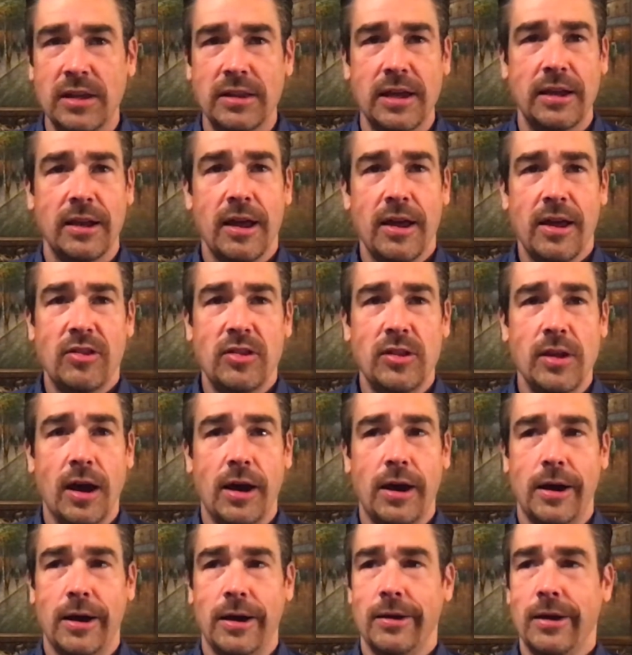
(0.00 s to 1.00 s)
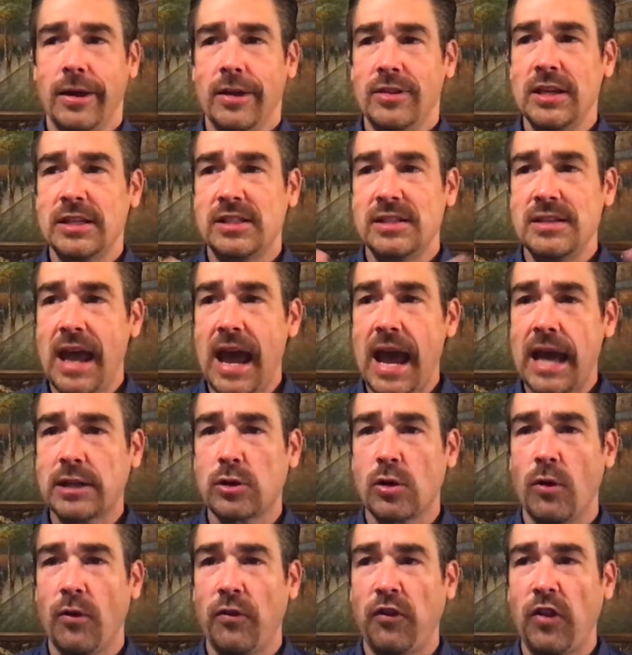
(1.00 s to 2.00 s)
that this
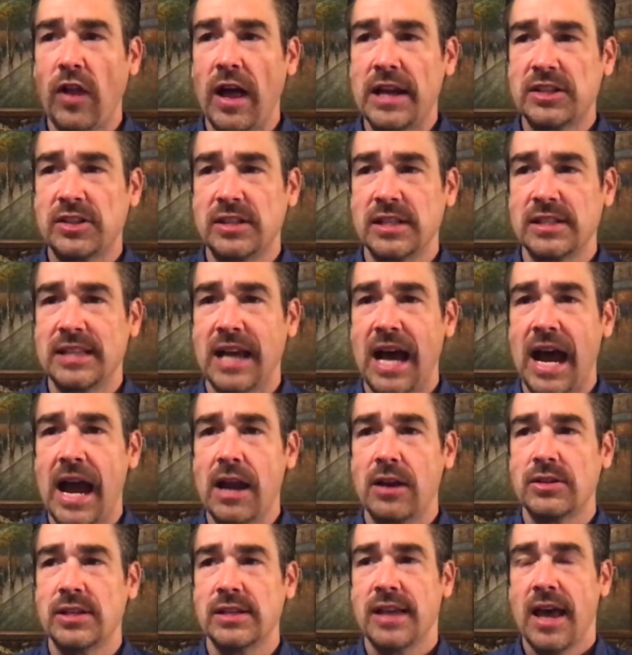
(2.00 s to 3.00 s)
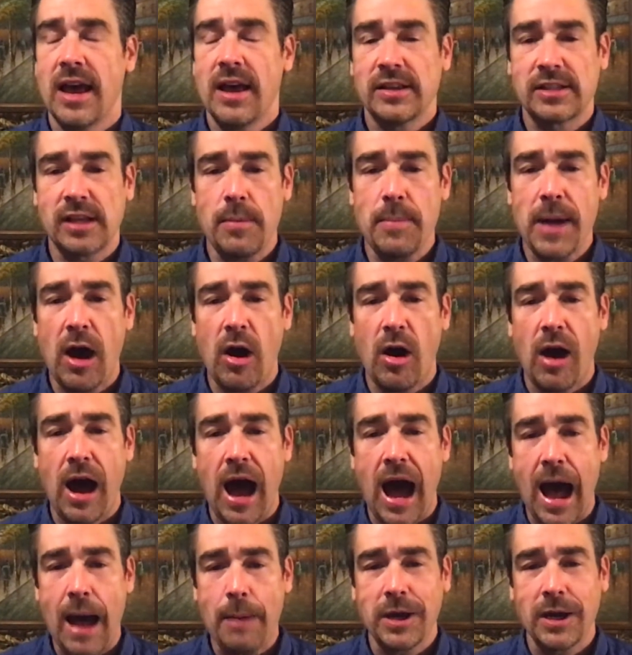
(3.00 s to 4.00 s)
natural flesh desires is somehow
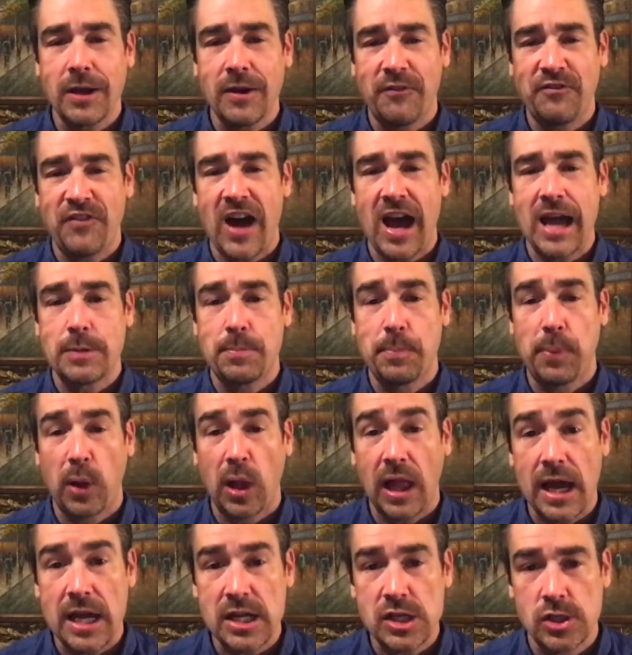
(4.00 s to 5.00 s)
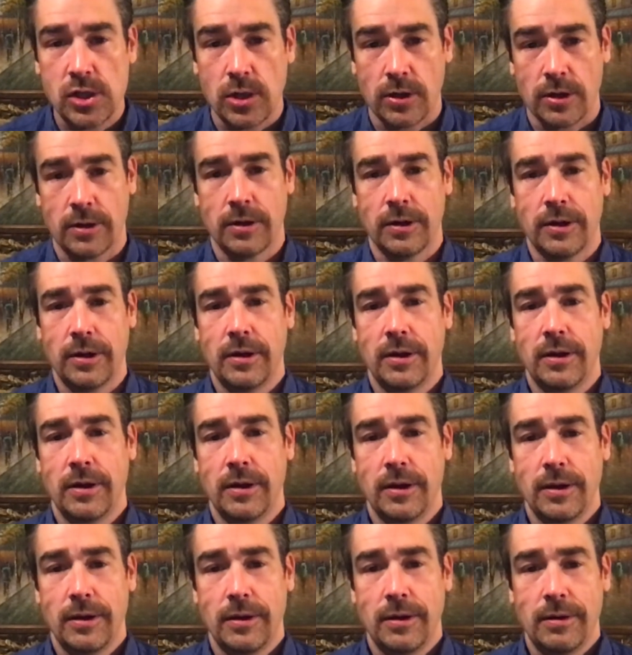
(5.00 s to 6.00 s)
I'm going to find pleasure
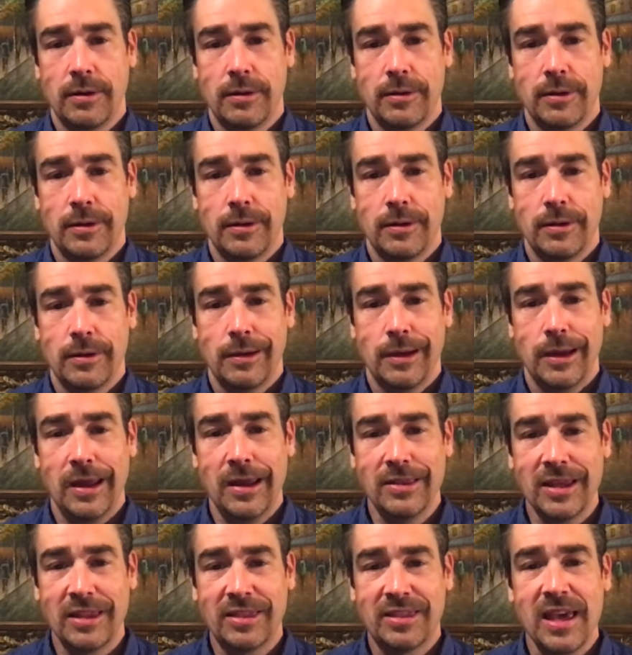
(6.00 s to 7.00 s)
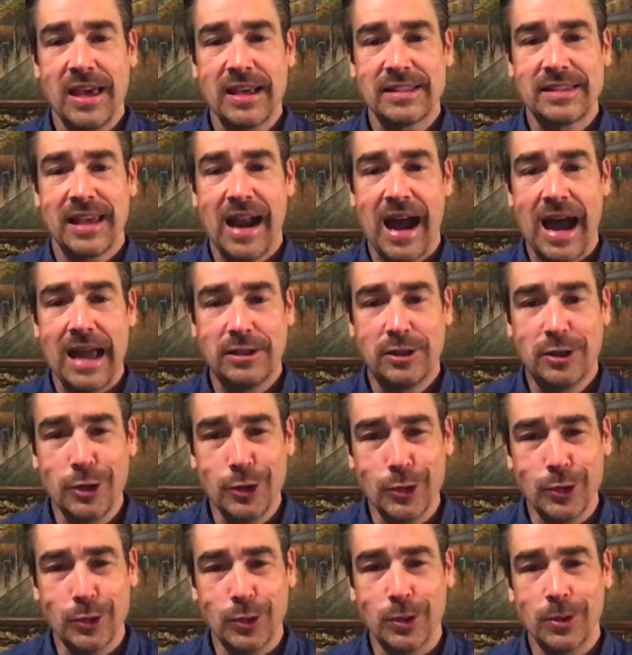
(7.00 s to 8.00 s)
in the things that I
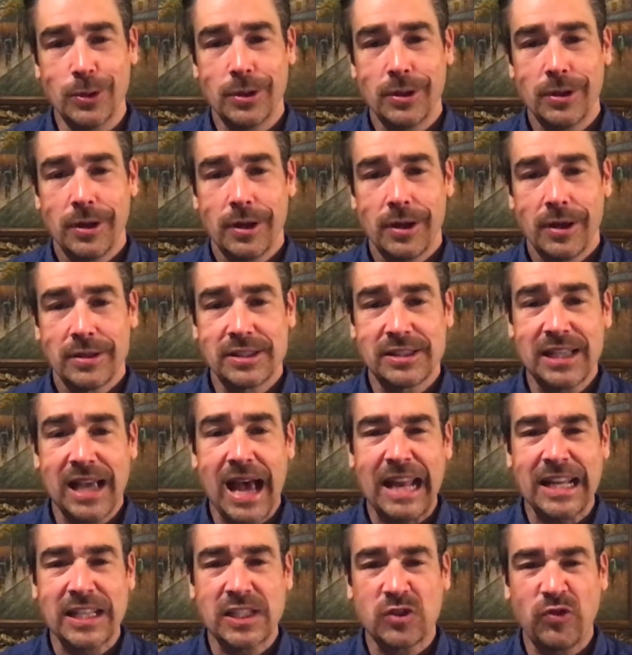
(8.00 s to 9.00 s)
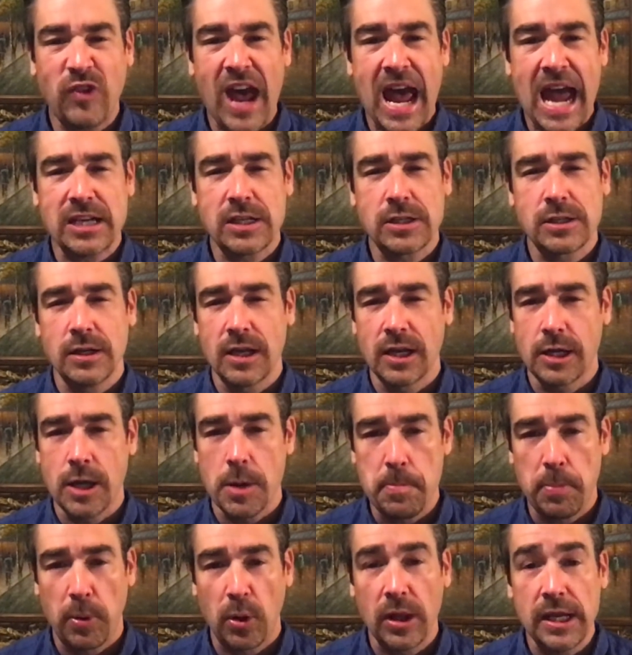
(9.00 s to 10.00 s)
do. Satisfaction in
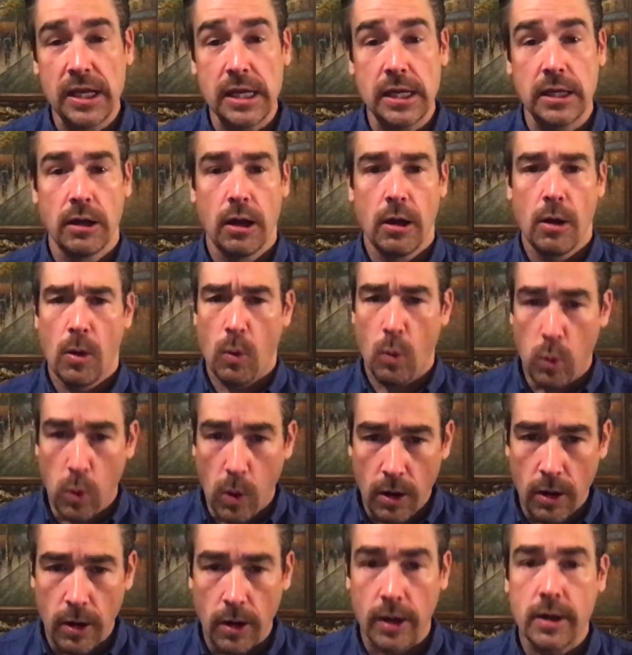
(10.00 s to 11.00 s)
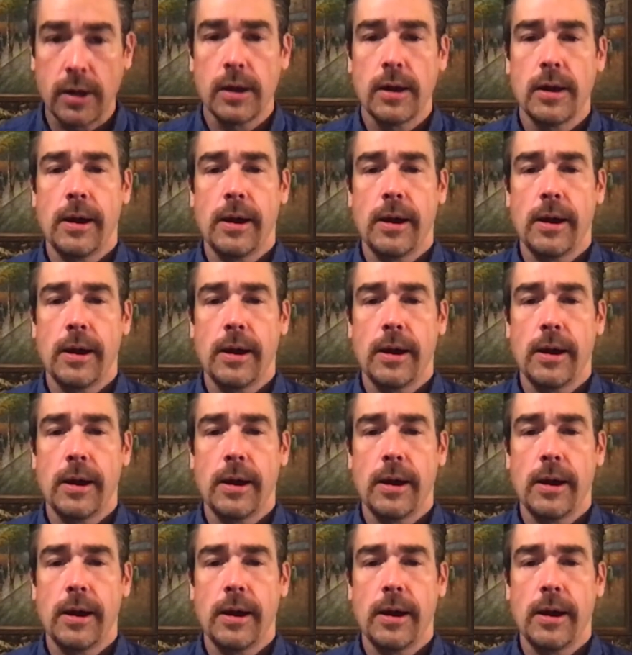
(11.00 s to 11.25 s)
completing work.